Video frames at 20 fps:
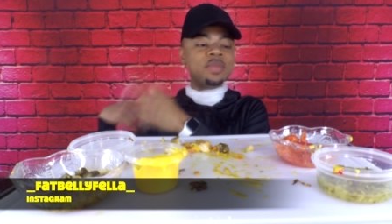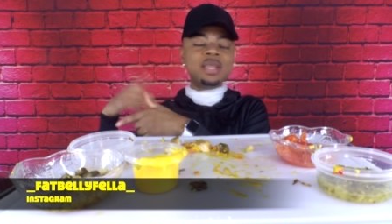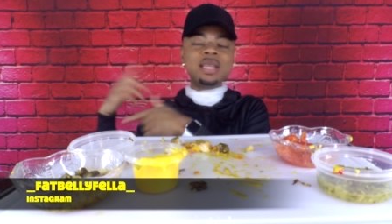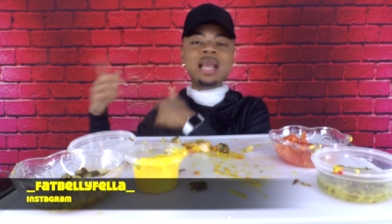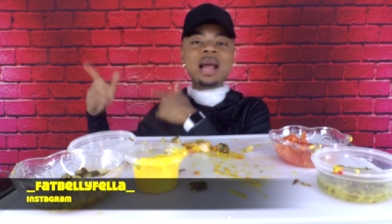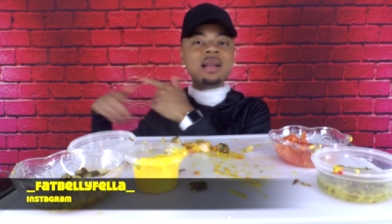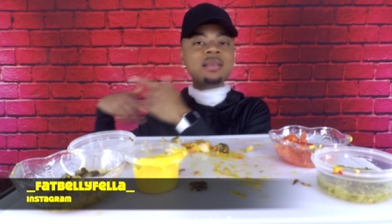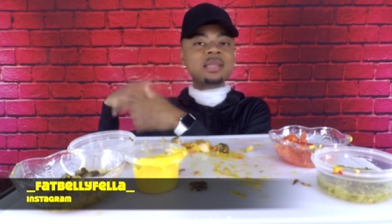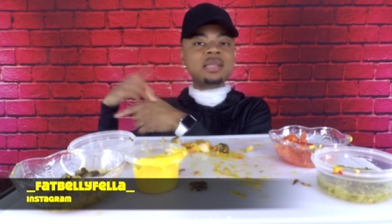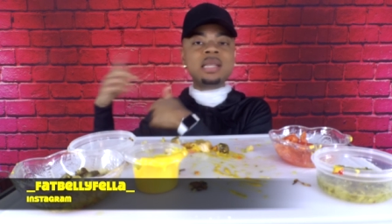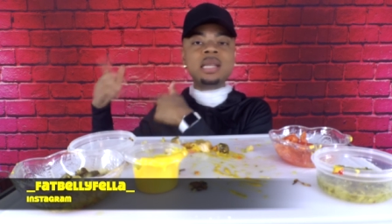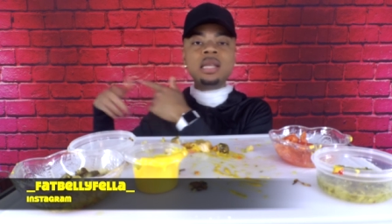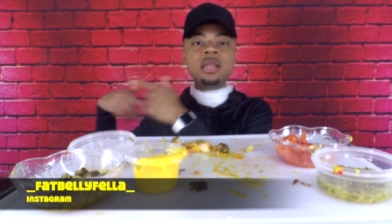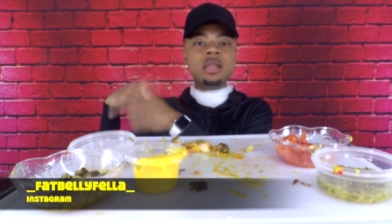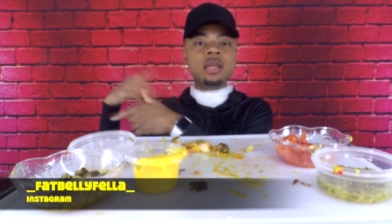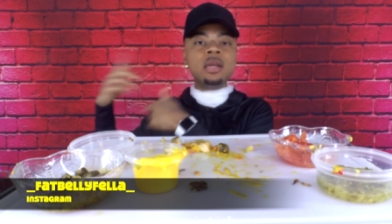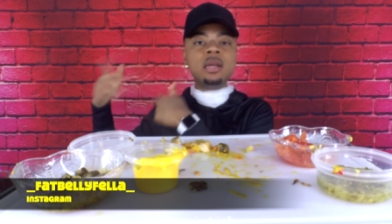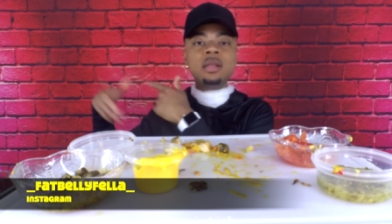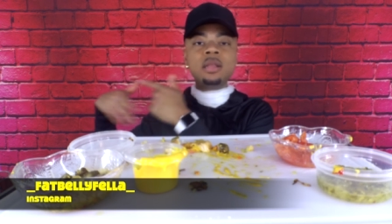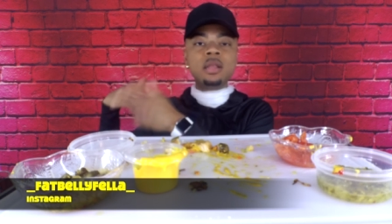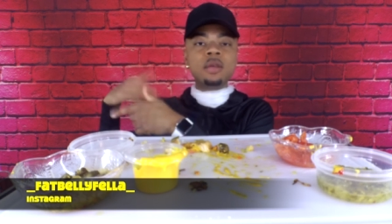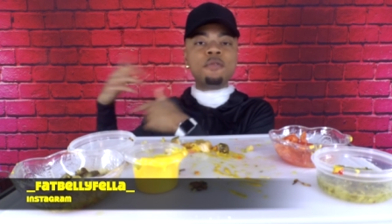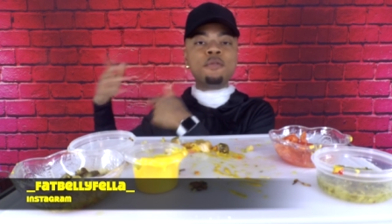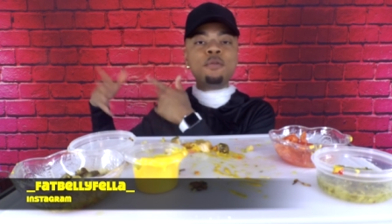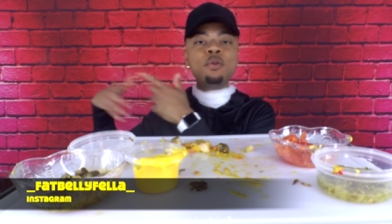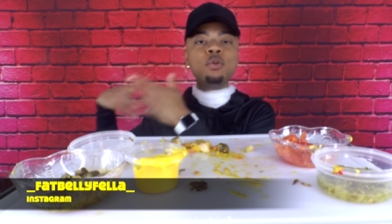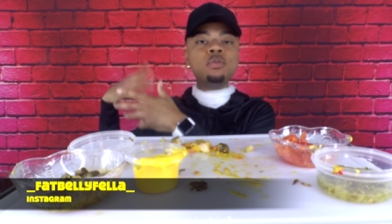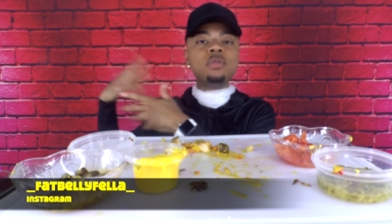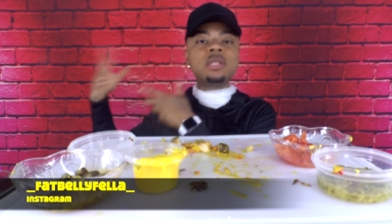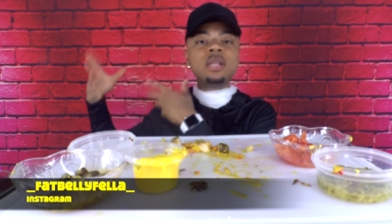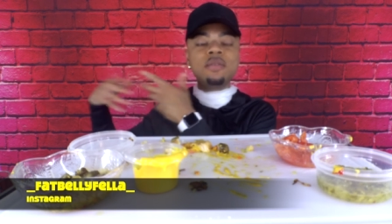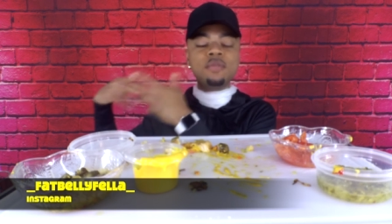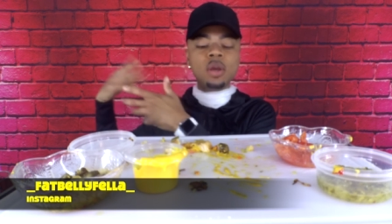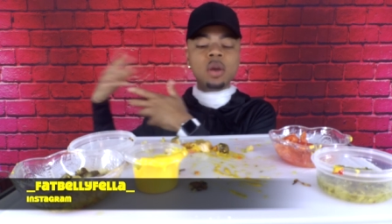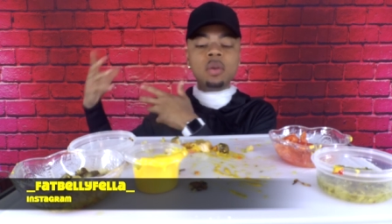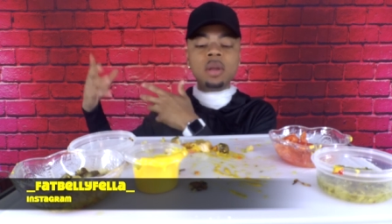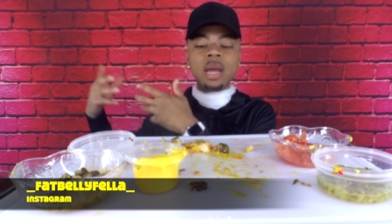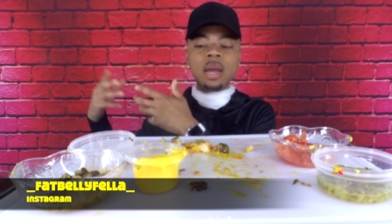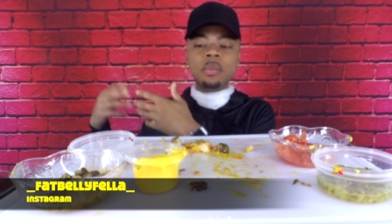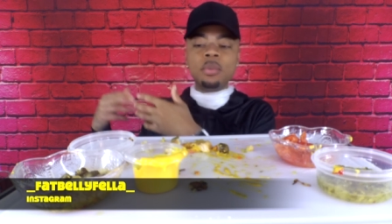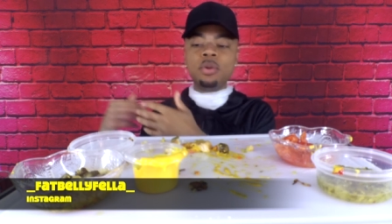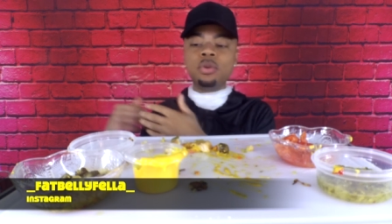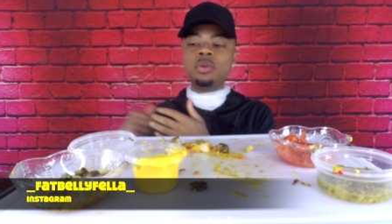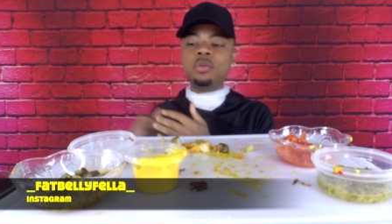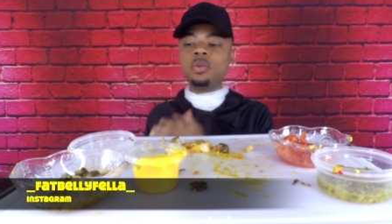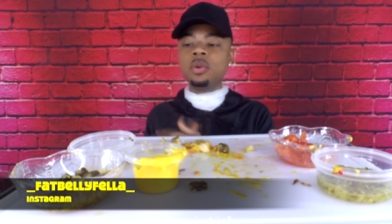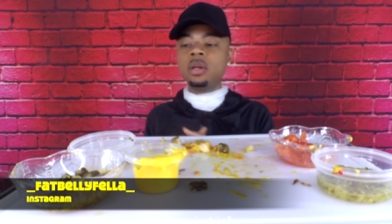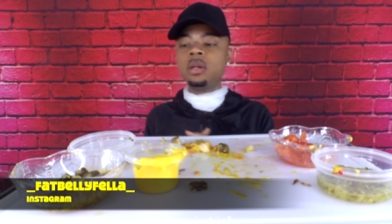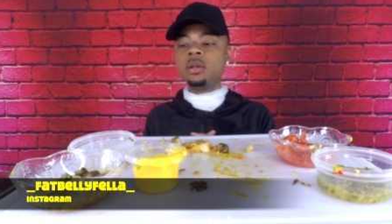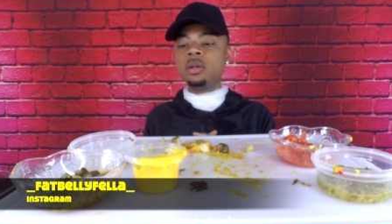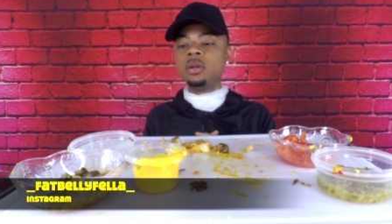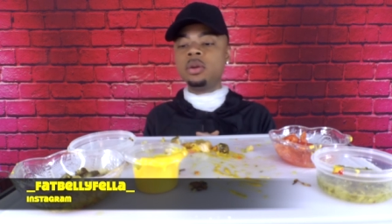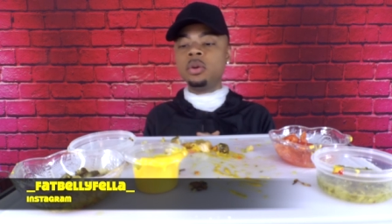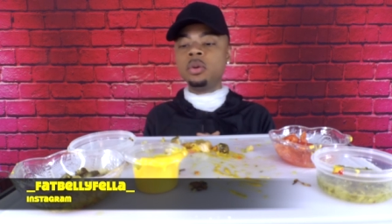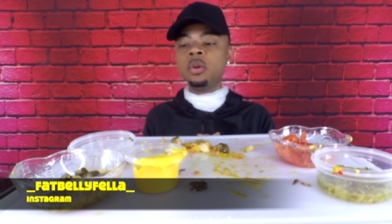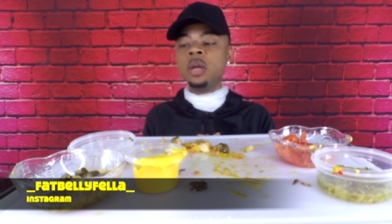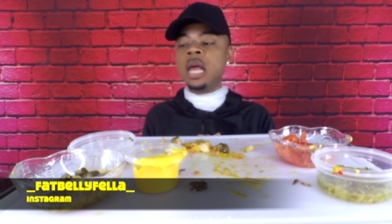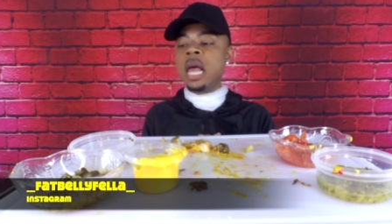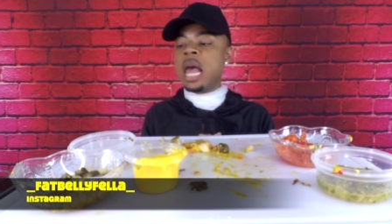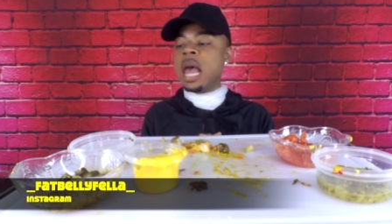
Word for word: Y'all see the, the fruits of your labor. You really do.